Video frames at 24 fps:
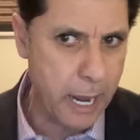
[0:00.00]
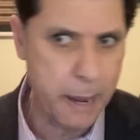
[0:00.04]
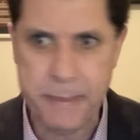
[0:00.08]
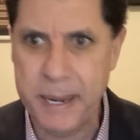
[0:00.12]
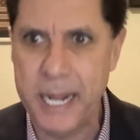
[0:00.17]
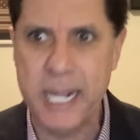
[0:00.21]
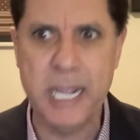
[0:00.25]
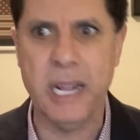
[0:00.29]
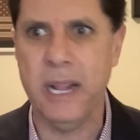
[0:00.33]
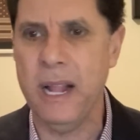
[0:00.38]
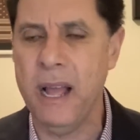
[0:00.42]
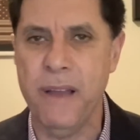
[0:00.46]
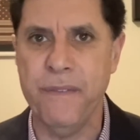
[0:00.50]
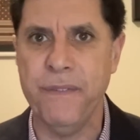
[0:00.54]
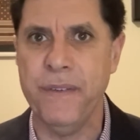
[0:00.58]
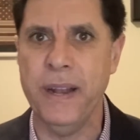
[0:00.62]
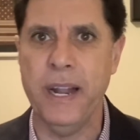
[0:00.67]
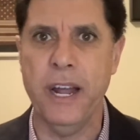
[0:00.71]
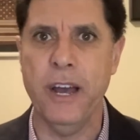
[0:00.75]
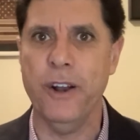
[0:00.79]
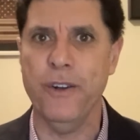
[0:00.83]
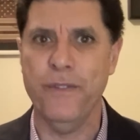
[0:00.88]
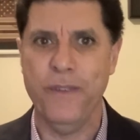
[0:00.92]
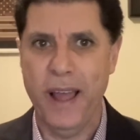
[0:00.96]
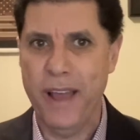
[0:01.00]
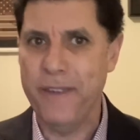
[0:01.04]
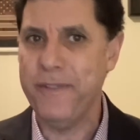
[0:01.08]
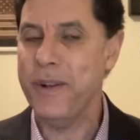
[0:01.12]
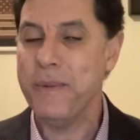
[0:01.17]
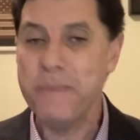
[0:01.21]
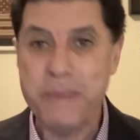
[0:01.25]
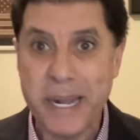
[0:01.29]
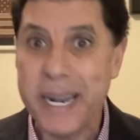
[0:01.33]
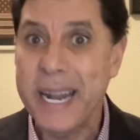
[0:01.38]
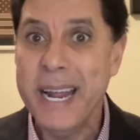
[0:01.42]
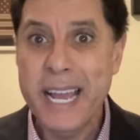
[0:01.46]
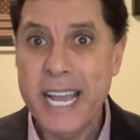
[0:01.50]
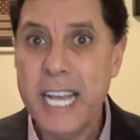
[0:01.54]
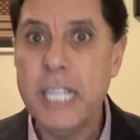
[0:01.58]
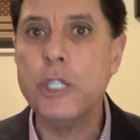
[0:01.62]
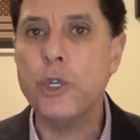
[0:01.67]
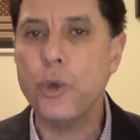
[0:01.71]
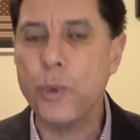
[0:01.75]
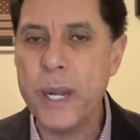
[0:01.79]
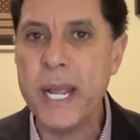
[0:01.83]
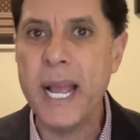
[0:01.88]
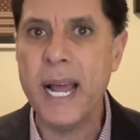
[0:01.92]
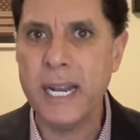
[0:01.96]
I'm not laughing out of laughing, but
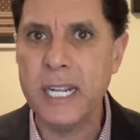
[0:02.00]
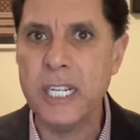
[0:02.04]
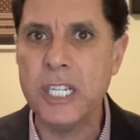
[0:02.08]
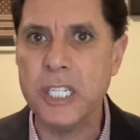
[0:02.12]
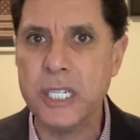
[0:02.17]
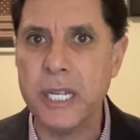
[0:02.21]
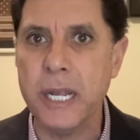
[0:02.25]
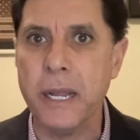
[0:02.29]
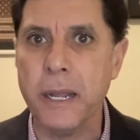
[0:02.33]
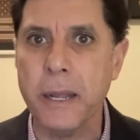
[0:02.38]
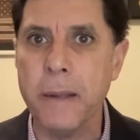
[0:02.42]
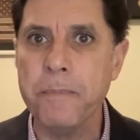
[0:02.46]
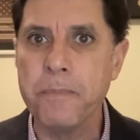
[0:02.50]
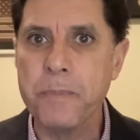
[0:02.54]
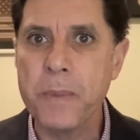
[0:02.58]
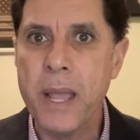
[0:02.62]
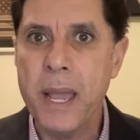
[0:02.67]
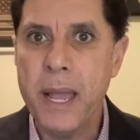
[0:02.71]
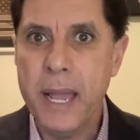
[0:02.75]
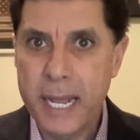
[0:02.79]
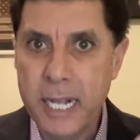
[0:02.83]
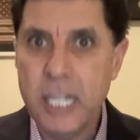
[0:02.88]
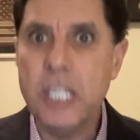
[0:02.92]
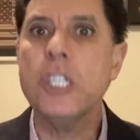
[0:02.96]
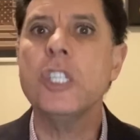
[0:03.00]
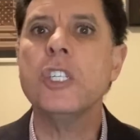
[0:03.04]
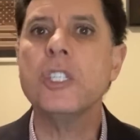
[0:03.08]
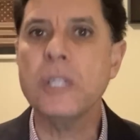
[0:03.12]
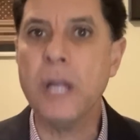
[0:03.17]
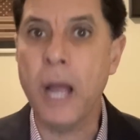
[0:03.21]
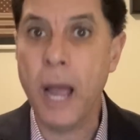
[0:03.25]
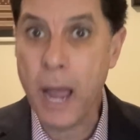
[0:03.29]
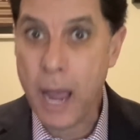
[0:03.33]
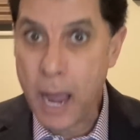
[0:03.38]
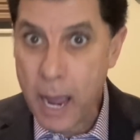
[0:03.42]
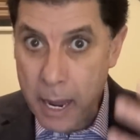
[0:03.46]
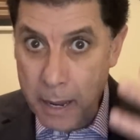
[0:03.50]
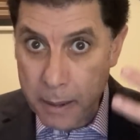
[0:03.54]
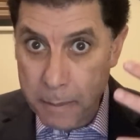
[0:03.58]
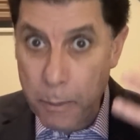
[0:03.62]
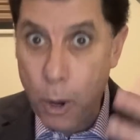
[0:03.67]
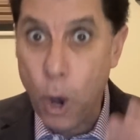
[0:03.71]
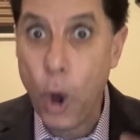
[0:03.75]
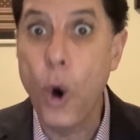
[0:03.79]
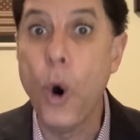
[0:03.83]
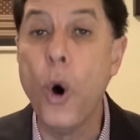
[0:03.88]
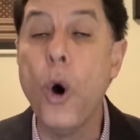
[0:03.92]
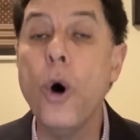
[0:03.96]
it's realistic. It's time
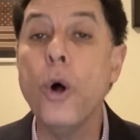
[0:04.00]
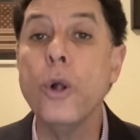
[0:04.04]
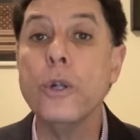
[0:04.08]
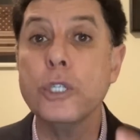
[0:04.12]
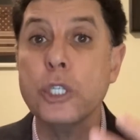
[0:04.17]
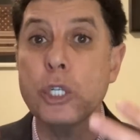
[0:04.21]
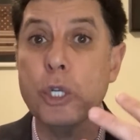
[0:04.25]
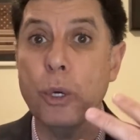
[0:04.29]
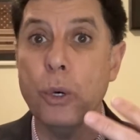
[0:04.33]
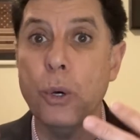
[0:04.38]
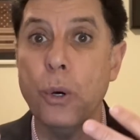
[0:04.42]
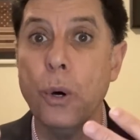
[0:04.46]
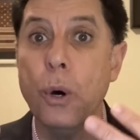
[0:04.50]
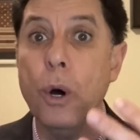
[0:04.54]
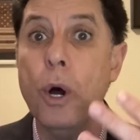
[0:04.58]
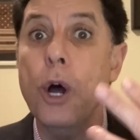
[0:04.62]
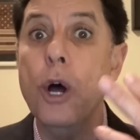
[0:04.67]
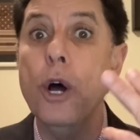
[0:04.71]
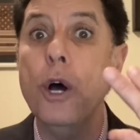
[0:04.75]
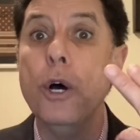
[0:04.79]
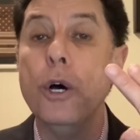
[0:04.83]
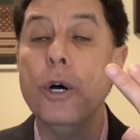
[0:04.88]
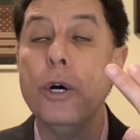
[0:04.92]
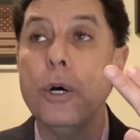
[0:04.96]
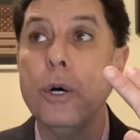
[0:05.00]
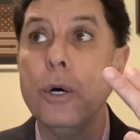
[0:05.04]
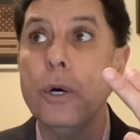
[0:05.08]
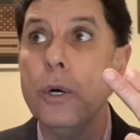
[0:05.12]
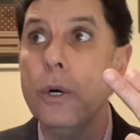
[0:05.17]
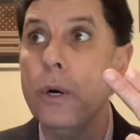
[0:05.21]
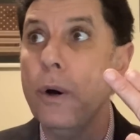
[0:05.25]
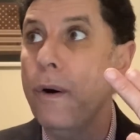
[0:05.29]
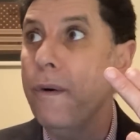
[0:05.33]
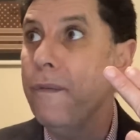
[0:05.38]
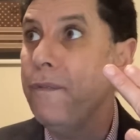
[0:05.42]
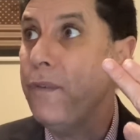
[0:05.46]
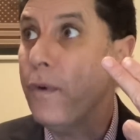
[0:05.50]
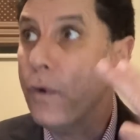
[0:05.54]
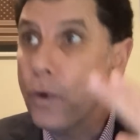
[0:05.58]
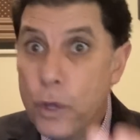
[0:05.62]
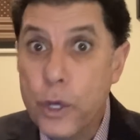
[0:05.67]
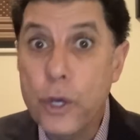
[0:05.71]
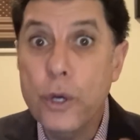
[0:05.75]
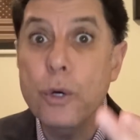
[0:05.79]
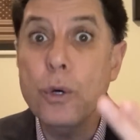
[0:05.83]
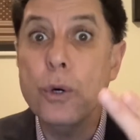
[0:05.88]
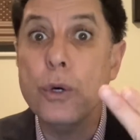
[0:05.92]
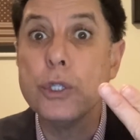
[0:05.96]
also for
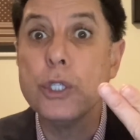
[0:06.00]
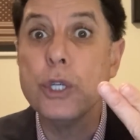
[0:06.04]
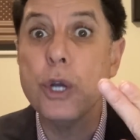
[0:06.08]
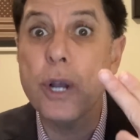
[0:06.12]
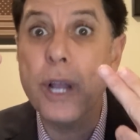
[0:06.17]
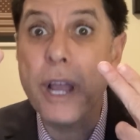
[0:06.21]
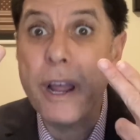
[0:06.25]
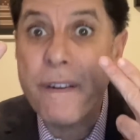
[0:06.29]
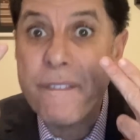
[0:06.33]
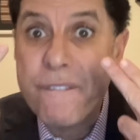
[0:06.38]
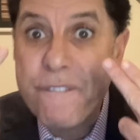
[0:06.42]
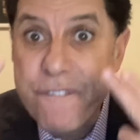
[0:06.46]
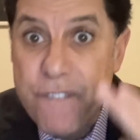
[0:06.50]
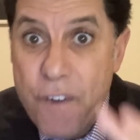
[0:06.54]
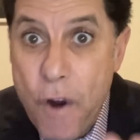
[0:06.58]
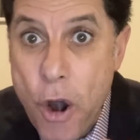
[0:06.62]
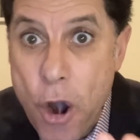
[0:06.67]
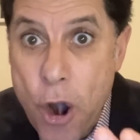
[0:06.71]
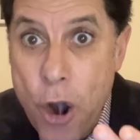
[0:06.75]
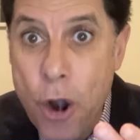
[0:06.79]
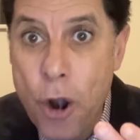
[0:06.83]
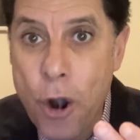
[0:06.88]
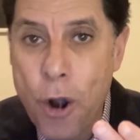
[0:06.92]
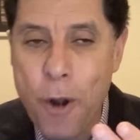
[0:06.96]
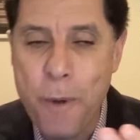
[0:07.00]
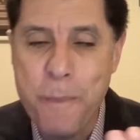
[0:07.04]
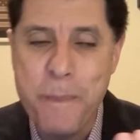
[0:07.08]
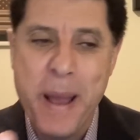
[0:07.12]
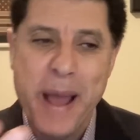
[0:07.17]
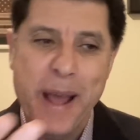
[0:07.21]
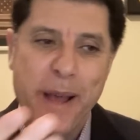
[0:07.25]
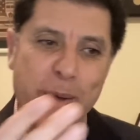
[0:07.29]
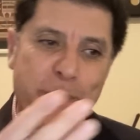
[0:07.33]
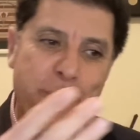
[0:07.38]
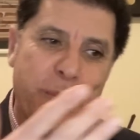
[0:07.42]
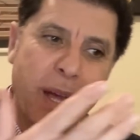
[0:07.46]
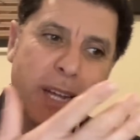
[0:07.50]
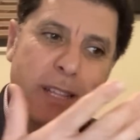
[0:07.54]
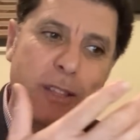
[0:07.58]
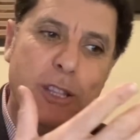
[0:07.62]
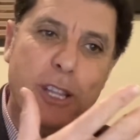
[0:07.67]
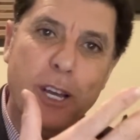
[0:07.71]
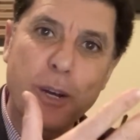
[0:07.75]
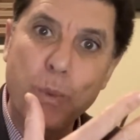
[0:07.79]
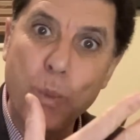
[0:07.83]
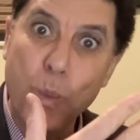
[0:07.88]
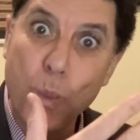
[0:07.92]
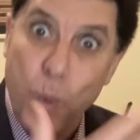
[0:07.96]
you to confirm that
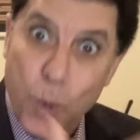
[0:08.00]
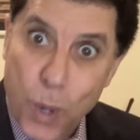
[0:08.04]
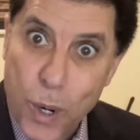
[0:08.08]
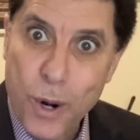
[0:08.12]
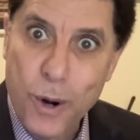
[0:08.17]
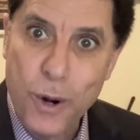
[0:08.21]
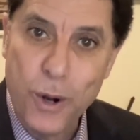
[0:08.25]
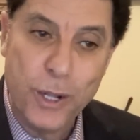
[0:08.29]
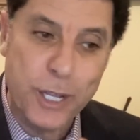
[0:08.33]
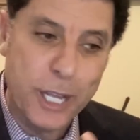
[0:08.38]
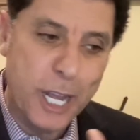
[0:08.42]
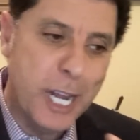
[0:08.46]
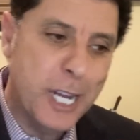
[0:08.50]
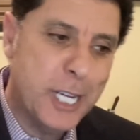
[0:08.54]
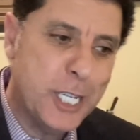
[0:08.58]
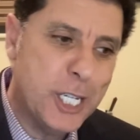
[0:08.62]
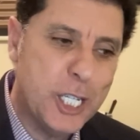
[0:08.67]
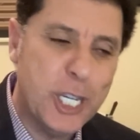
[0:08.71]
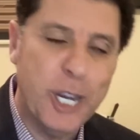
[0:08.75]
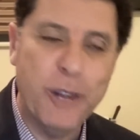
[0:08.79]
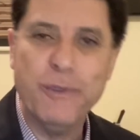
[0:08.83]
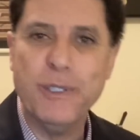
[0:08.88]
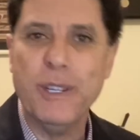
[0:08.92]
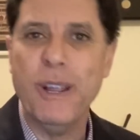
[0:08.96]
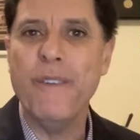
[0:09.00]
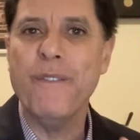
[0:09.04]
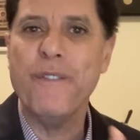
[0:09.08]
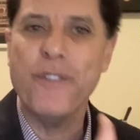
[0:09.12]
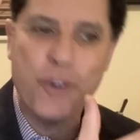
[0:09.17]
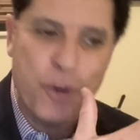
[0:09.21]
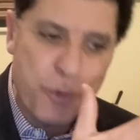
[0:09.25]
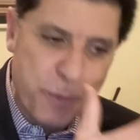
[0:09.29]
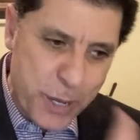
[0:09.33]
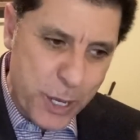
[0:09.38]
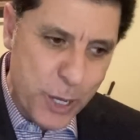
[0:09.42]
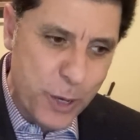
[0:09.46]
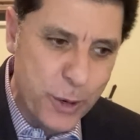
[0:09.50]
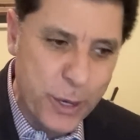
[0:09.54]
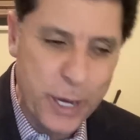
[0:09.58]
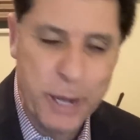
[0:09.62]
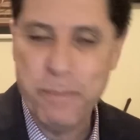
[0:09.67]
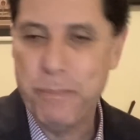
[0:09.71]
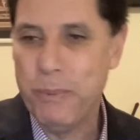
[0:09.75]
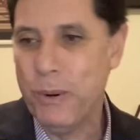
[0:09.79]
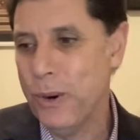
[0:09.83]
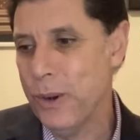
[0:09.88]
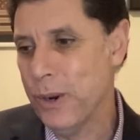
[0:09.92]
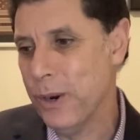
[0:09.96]
the world is shifting from a
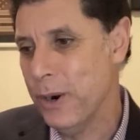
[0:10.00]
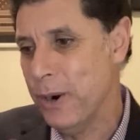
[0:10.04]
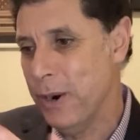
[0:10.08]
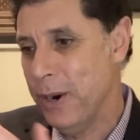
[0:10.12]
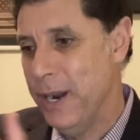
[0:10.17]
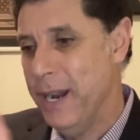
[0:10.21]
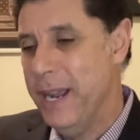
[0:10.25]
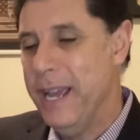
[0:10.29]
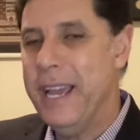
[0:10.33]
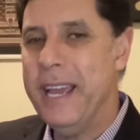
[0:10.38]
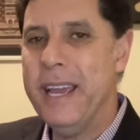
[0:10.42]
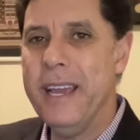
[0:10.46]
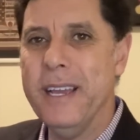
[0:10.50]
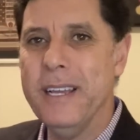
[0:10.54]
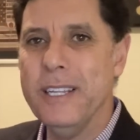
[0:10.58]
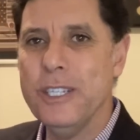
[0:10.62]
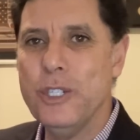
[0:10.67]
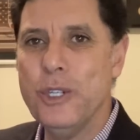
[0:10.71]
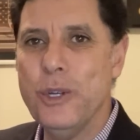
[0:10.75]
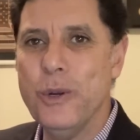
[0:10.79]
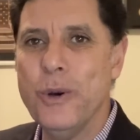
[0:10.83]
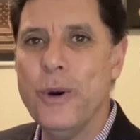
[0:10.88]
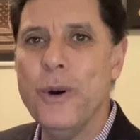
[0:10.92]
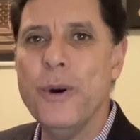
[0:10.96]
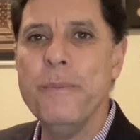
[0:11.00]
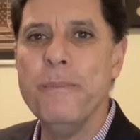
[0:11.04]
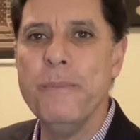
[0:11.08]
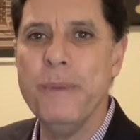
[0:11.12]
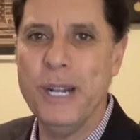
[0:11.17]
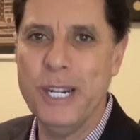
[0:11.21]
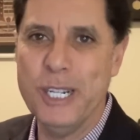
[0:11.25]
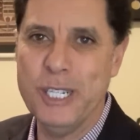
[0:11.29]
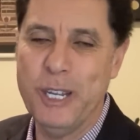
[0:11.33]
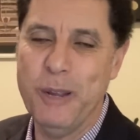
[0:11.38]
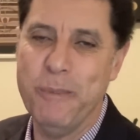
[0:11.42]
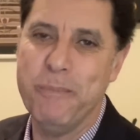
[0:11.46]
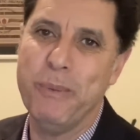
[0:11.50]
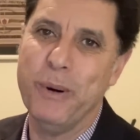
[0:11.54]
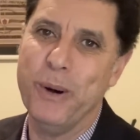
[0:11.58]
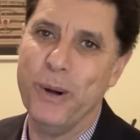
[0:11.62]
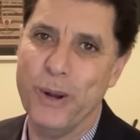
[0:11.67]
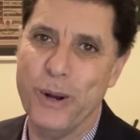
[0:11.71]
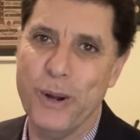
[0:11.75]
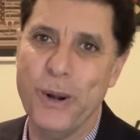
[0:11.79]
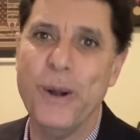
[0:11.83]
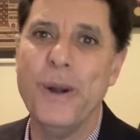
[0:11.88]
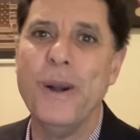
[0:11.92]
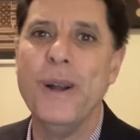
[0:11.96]
unipolar to a
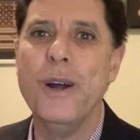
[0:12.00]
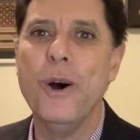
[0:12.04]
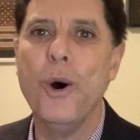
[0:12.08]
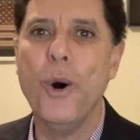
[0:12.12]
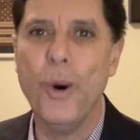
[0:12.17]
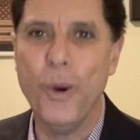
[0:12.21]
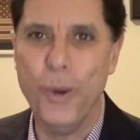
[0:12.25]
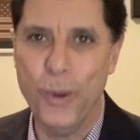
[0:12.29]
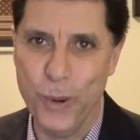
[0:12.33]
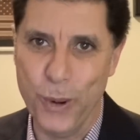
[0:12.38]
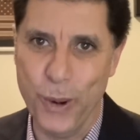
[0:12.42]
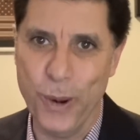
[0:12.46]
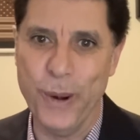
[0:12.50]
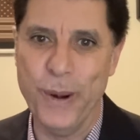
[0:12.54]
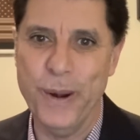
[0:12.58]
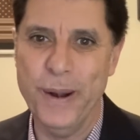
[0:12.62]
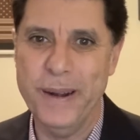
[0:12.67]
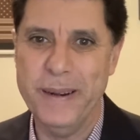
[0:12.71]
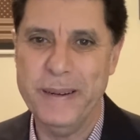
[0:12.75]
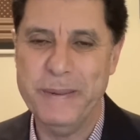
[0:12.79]
multipolar order.